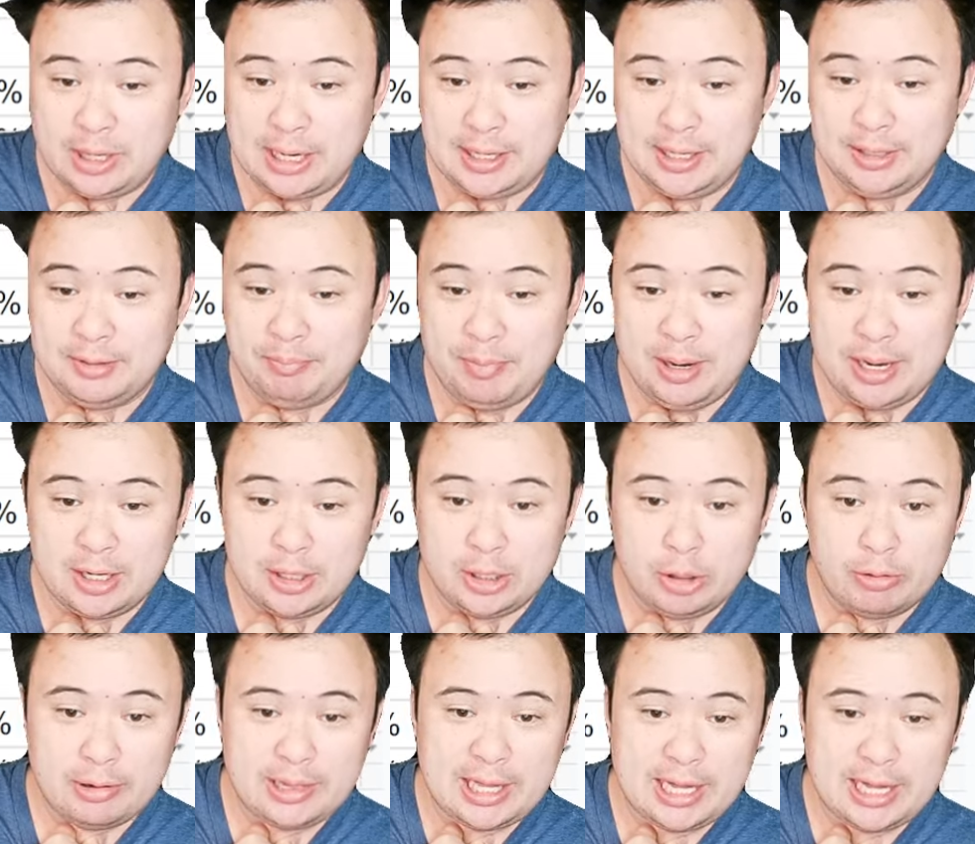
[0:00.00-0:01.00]
I did make a
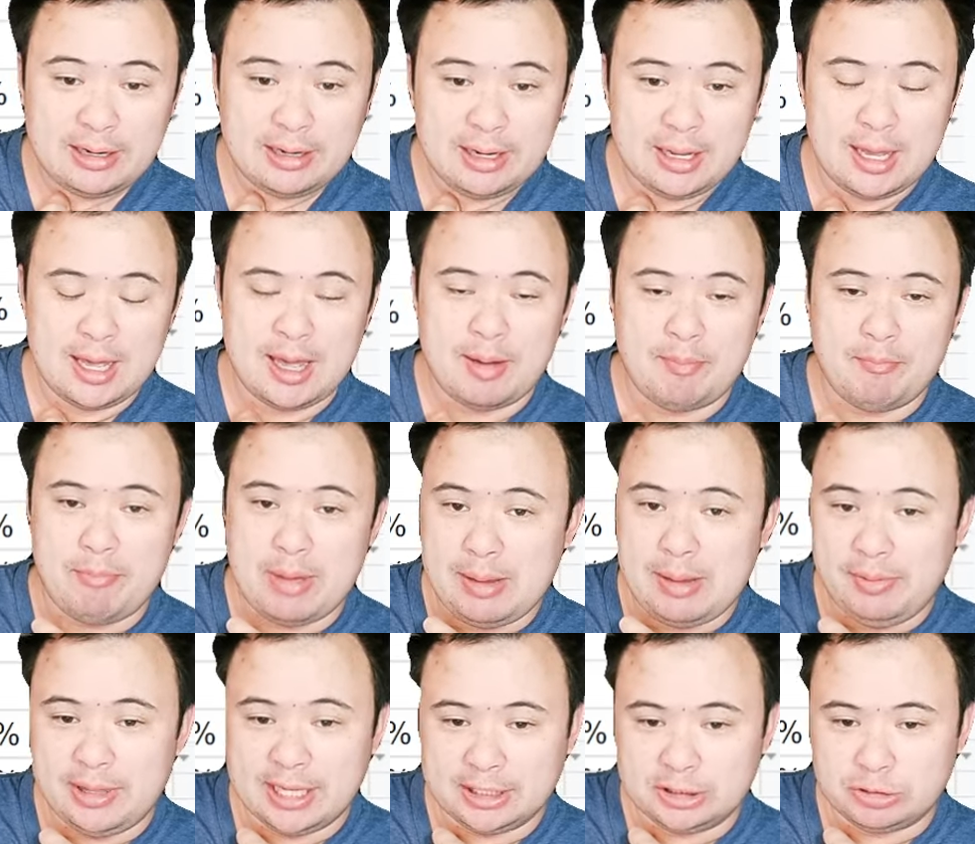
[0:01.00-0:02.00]
note of that.
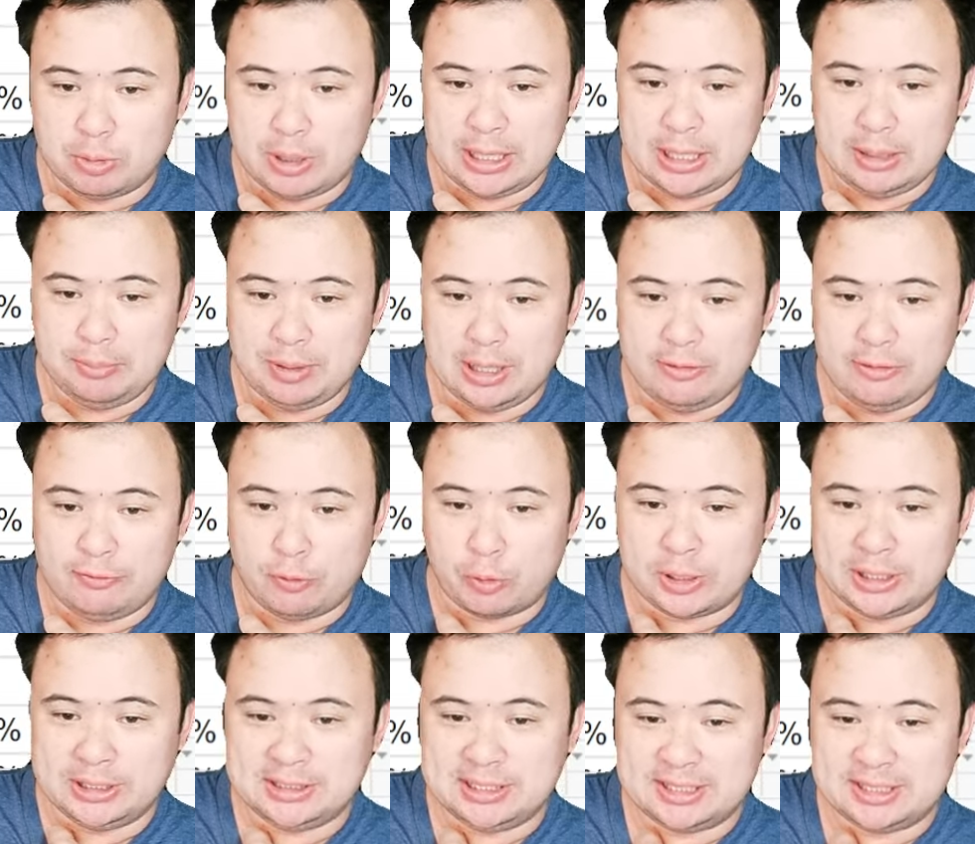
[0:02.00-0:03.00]
Maybe that's why he played
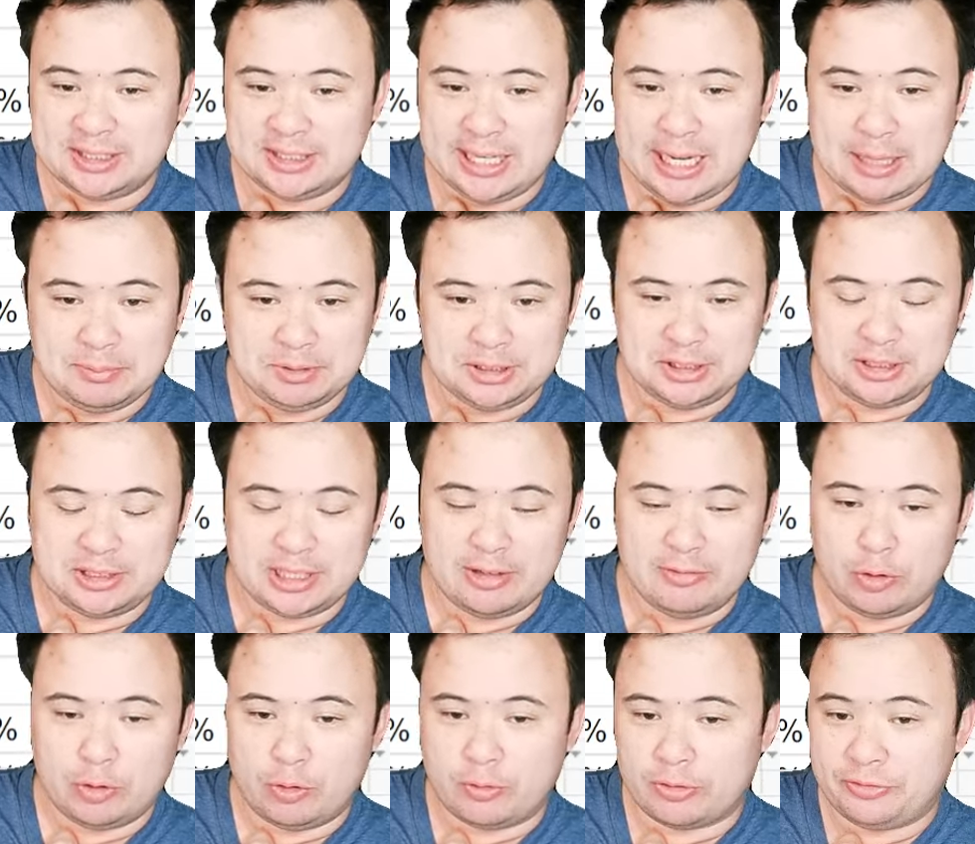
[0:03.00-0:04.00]
46 snaps instead
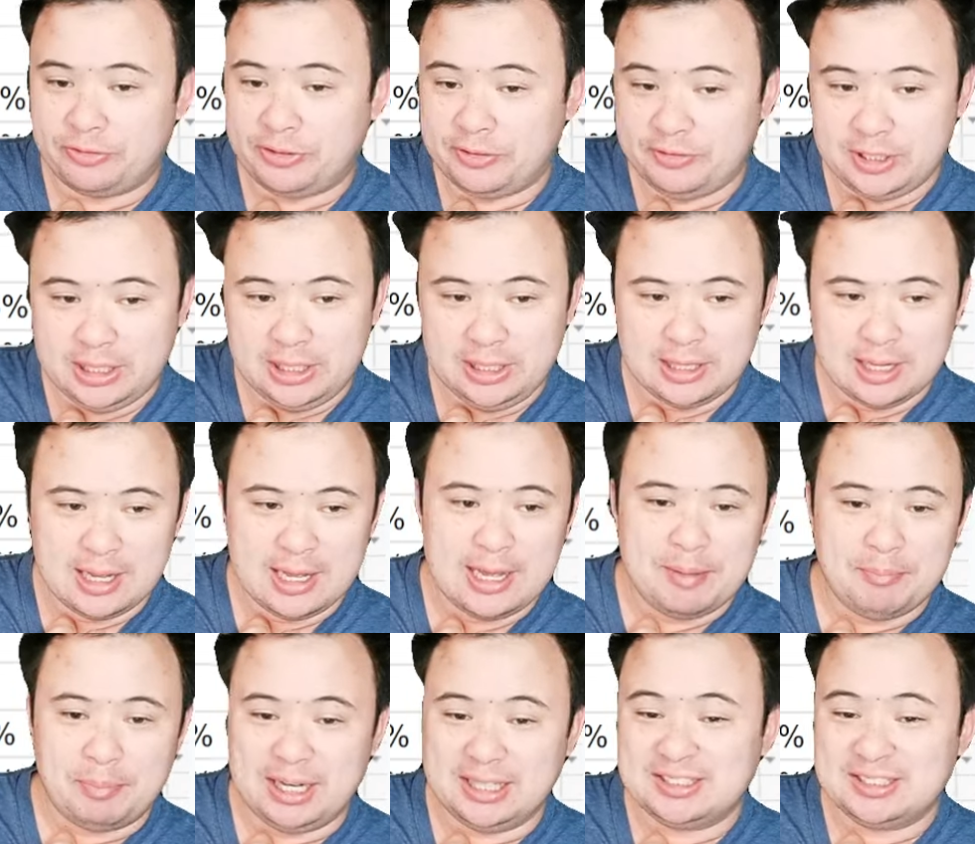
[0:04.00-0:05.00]
of over 50,
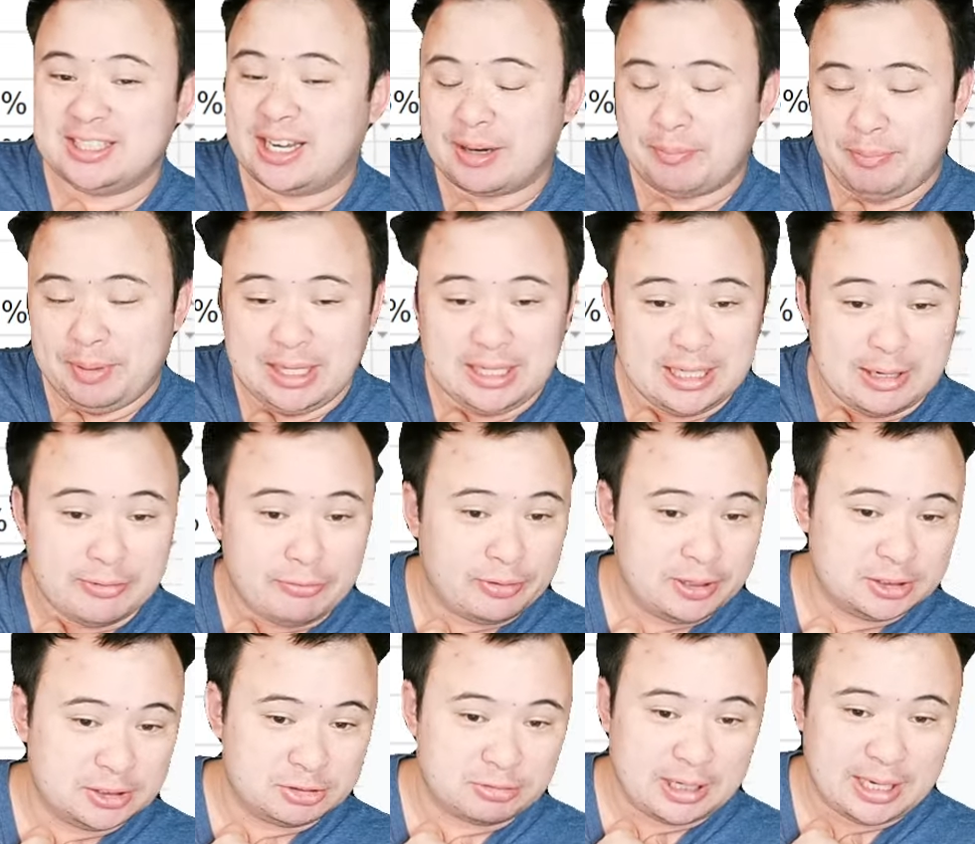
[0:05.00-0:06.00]
but it's not a big
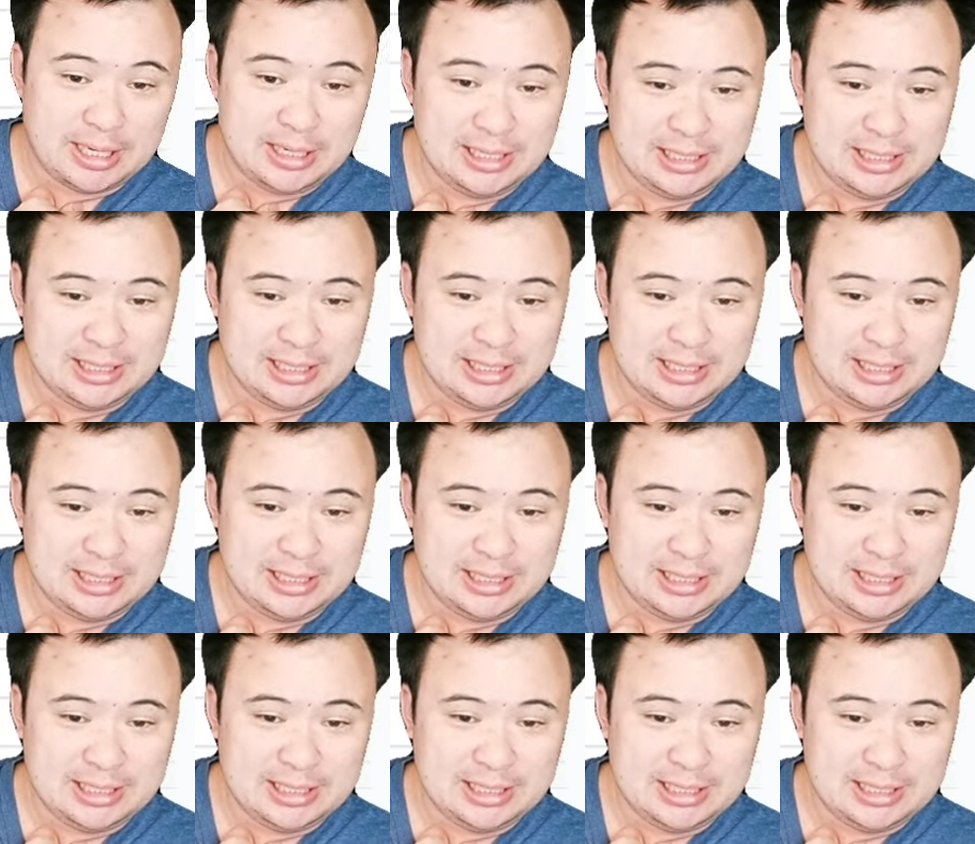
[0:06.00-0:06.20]
difference, right?